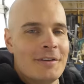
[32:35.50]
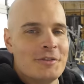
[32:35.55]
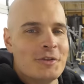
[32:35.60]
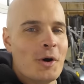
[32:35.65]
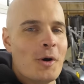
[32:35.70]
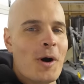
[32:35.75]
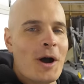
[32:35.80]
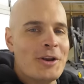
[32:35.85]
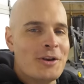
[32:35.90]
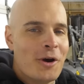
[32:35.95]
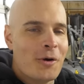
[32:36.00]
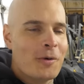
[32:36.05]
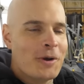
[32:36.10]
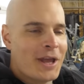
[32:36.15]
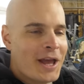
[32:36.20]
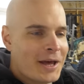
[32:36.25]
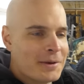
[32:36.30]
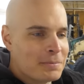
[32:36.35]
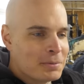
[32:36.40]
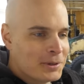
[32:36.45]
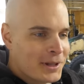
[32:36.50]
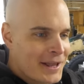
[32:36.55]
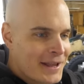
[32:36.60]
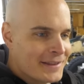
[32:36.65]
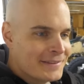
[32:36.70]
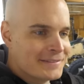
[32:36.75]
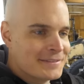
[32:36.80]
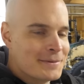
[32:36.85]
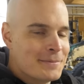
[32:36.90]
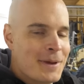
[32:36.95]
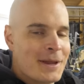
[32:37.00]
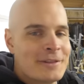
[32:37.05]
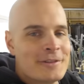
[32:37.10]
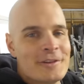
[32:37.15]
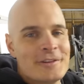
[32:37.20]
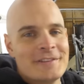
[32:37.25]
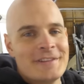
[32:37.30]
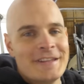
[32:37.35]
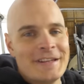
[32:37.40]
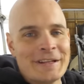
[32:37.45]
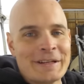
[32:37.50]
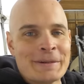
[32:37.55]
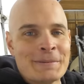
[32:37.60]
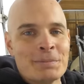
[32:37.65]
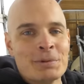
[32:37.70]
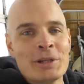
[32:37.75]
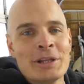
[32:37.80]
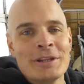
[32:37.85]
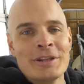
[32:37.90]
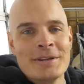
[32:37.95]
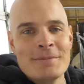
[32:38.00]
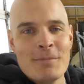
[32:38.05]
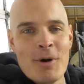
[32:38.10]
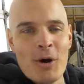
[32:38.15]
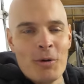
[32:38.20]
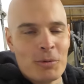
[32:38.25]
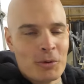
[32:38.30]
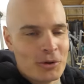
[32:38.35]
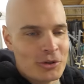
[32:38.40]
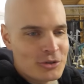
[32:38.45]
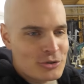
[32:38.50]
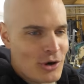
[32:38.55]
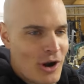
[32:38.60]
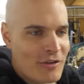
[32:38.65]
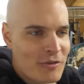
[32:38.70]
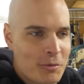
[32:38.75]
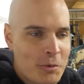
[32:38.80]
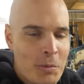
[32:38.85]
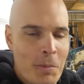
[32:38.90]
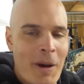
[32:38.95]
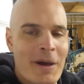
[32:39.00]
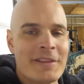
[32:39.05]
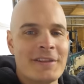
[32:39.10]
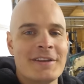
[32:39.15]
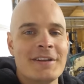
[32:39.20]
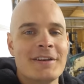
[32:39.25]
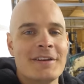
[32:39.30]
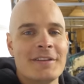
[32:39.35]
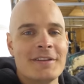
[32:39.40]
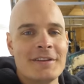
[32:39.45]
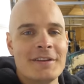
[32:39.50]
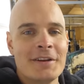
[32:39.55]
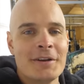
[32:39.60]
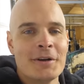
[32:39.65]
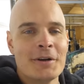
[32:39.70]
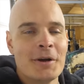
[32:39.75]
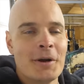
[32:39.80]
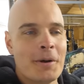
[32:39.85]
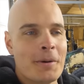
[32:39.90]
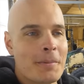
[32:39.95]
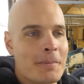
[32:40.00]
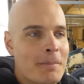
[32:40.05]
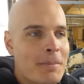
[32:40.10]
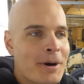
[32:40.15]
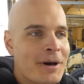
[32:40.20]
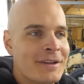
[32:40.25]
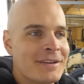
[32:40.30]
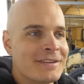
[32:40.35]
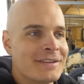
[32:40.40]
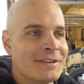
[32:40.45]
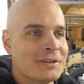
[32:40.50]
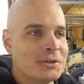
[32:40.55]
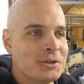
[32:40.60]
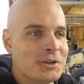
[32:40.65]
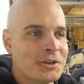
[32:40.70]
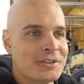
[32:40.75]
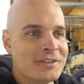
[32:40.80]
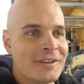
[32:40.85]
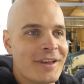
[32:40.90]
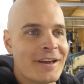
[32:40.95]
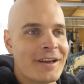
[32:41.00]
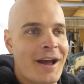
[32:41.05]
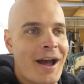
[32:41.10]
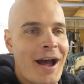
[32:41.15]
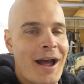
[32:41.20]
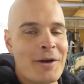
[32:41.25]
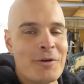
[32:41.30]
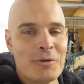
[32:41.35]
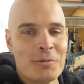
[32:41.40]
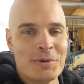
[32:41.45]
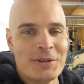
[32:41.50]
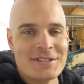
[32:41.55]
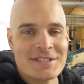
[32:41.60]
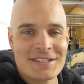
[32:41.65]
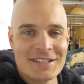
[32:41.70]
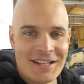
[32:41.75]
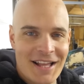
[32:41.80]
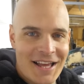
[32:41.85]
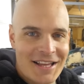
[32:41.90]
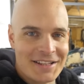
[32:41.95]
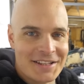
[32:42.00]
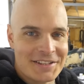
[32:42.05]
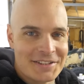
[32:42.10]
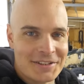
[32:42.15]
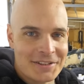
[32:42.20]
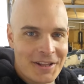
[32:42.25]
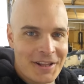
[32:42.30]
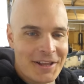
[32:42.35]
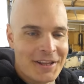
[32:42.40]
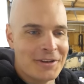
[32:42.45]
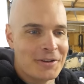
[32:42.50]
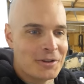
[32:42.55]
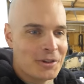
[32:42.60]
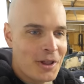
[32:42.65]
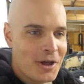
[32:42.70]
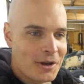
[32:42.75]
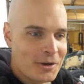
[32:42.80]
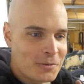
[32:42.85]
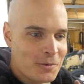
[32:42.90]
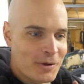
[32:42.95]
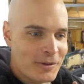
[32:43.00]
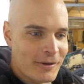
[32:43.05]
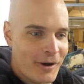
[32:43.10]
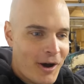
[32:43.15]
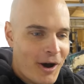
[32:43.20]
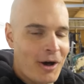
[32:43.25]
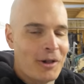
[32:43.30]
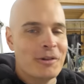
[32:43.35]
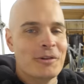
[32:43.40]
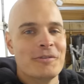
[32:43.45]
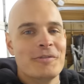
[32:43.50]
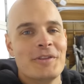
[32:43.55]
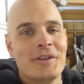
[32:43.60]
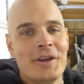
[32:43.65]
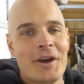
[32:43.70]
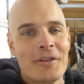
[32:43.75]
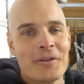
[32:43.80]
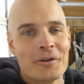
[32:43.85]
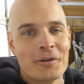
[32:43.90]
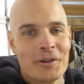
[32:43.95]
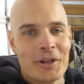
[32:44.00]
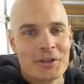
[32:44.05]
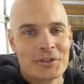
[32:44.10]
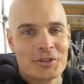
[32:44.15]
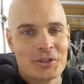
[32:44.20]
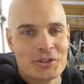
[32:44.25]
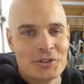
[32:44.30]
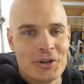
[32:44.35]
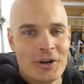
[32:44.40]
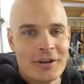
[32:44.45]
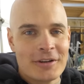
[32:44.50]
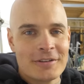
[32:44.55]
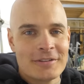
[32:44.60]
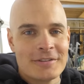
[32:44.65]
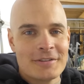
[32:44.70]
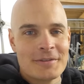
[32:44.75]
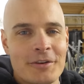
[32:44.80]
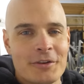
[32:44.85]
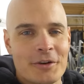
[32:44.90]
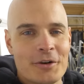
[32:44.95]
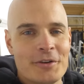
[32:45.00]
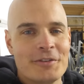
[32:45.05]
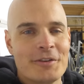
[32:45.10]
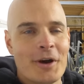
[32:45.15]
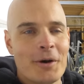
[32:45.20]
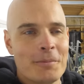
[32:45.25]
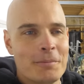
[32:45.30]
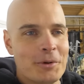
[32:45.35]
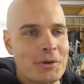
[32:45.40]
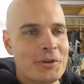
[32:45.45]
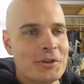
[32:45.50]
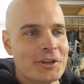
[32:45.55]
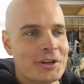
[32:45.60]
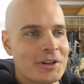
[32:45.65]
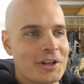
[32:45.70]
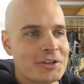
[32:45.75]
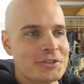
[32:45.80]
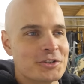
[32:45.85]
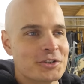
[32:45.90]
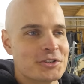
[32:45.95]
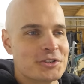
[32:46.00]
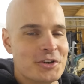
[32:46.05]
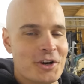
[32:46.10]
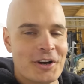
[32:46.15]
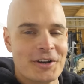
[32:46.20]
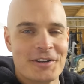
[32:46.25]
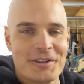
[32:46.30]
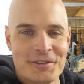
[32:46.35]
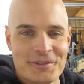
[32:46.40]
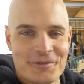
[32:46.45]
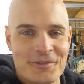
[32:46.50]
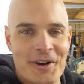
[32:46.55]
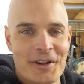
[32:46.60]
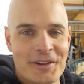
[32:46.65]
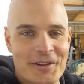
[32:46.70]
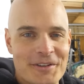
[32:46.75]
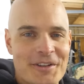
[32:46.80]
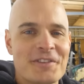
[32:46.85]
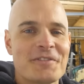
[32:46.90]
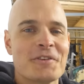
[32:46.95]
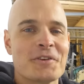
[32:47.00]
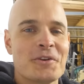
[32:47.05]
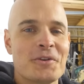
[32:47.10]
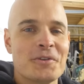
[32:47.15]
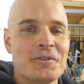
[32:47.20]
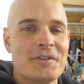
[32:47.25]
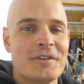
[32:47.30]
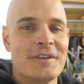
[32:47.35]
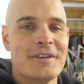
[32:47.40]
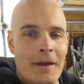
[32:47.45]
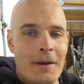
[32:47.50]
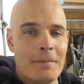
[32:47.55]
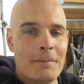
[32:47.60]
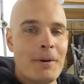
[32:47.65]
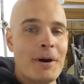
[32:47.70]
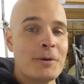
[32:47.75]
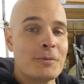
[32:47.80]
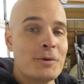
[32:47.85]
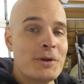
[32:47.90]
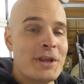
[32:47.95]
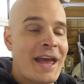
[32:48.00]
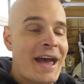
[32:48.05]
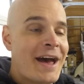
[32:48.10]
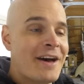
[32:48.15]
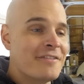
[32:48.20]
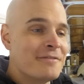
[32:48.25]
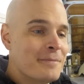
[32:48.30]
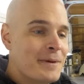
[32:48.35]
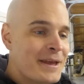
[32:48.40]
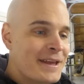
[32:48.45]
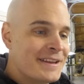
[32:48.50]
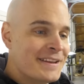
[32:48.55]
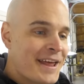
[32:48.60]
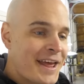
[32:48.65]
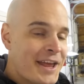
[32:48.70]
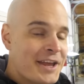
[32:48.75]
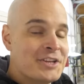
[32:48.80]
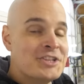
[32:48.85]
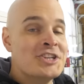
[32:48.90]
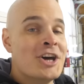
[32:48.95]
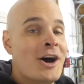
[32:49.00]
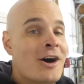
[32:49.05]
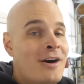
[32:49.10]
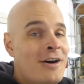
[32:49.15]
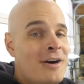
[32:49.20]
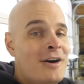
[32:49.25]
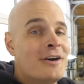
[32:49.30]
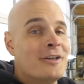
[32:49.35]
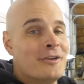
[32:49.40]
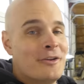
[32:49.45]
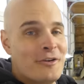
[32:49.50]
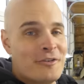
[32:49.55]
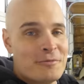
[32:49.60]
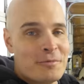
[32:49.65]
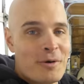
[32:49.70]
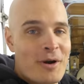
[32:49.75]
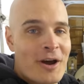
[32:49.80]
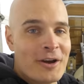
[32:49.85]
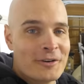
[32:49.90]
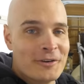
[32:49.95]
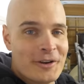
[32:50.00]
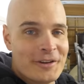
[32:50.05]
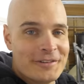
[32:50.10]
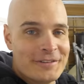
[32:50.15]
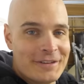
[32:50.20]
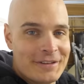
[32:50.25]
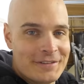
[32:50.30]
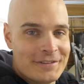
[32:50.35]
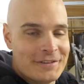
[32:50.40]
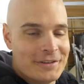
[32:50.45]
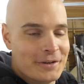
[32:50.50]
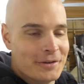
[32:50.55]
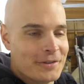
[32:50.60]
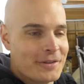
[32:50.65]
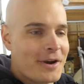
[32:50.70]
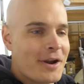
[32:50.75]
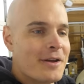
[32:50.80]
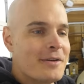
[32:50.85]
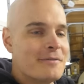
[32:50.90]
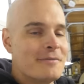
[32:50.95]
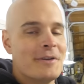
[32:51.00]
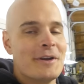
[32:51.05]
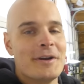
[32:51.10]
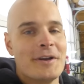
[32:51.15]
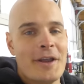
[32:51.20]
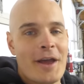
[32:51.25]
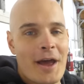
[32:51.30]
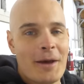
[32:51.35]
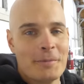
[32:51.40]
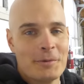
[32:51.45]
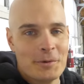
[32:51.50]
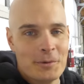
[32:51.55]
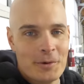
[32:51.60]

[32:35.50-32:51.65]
So I know we had plans to make this thing completely mobile and drivable by the end of the year, but looks like I will be slightly delayed along with all of the other electric trucks. Turns out building an electric truck is fairly difficult, but we have made a ton of progress this year that I am very happy